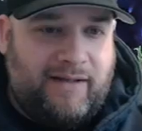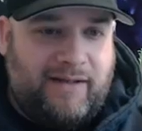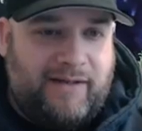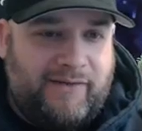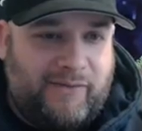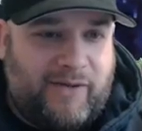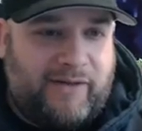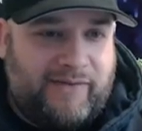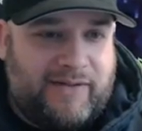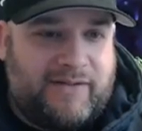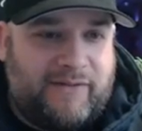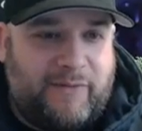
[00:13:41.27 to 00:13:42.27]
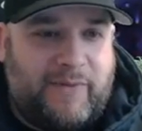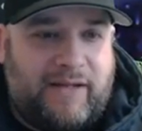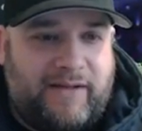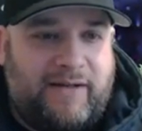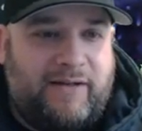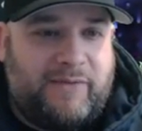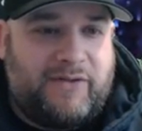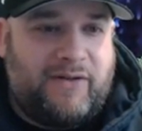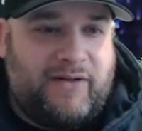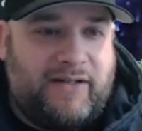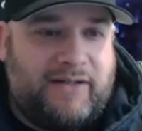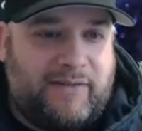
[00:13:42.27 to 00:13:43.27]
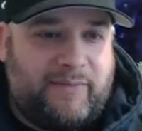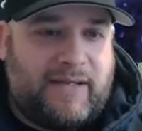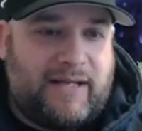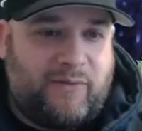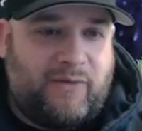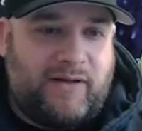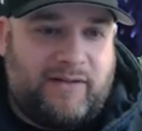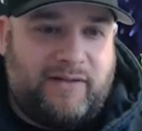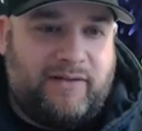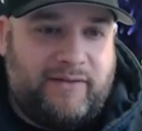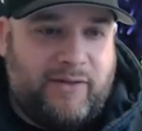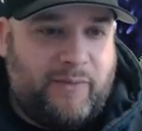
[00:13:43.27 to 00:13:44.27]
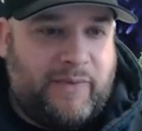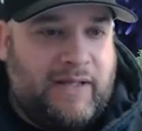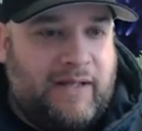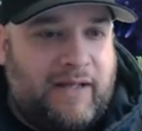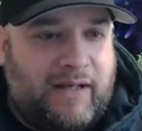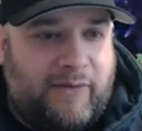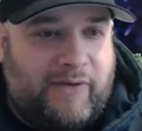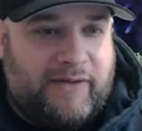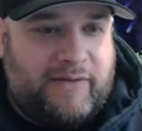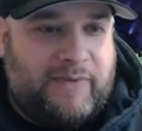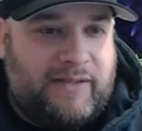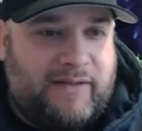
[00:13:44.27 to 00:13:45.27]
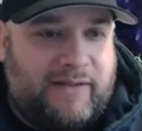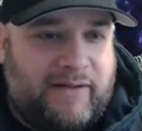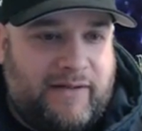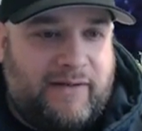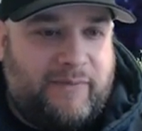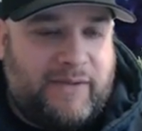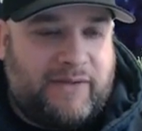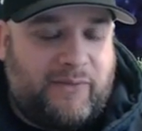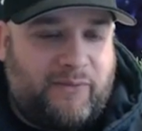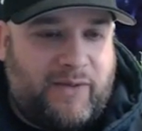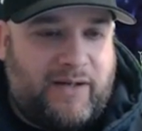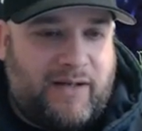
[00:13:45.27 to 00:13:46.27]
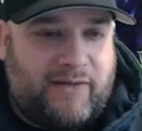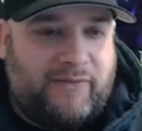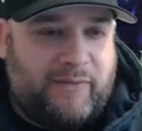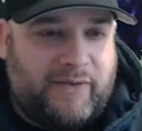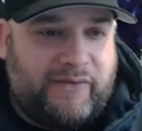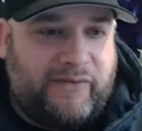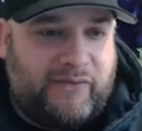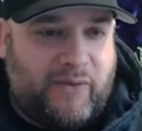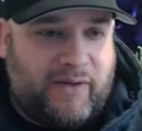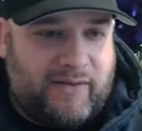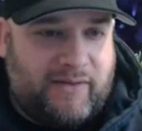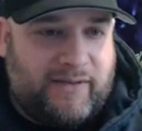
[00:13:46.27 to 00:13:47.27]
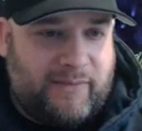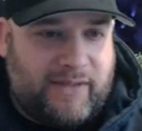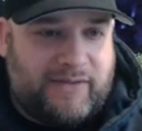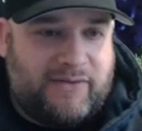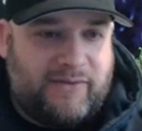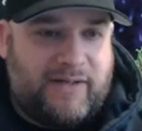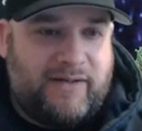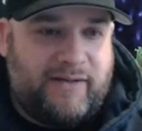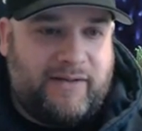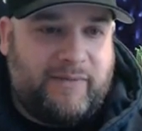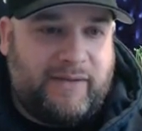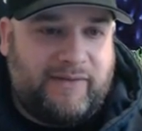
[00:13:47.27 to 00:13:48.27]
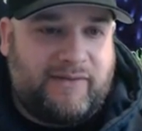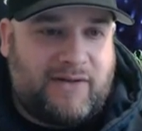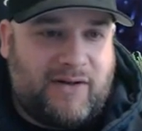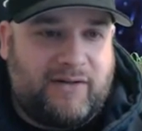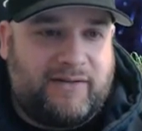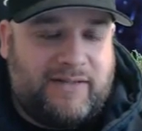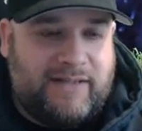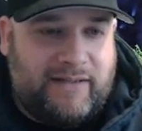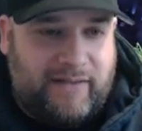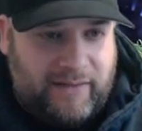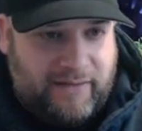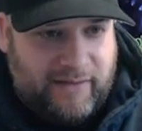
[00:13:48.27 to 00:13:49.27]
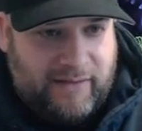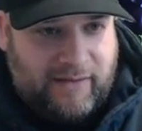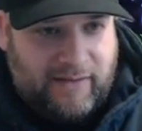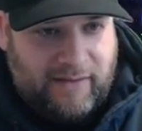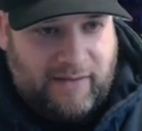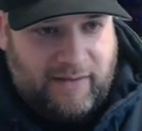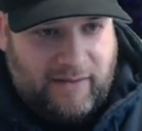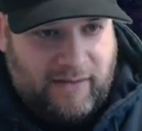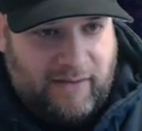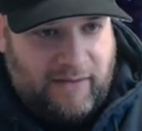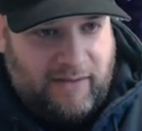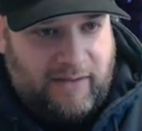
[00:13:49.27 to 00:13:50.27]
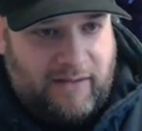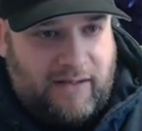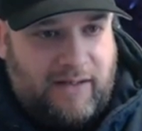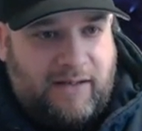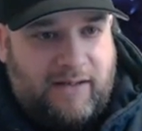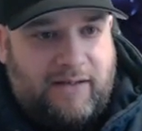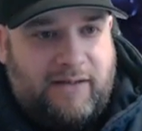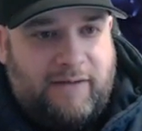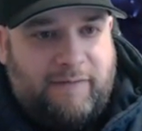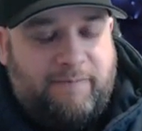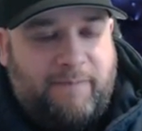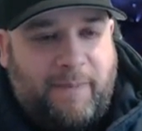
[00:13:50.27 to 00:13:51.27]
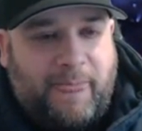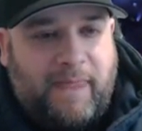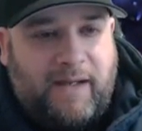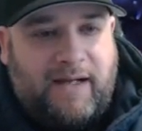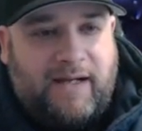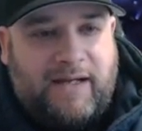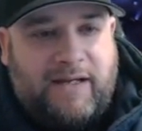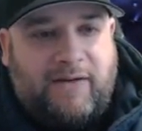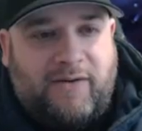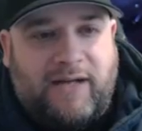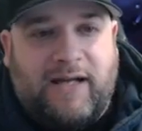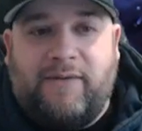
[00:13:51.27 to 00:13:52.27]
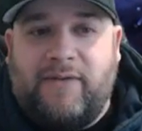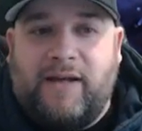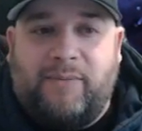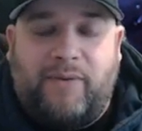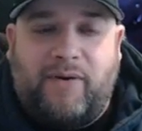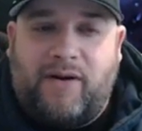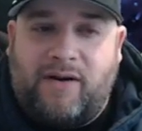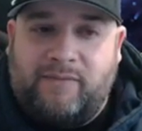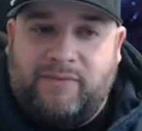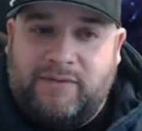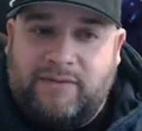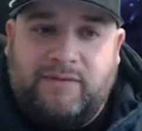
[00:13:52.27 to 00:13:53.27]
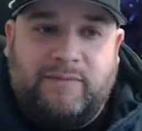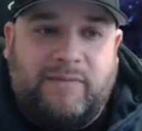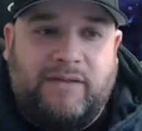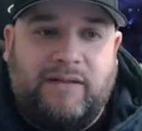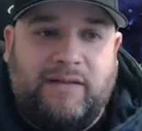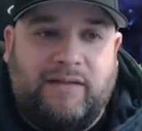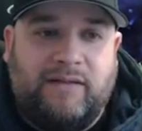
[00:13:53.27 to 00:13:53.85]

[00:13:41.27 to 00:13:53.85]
Does the water section of your paludarium turn into black water? Nope. I want it to be clear, but the runoff from the soil in my terrarium is dark tea. I don't have that problem.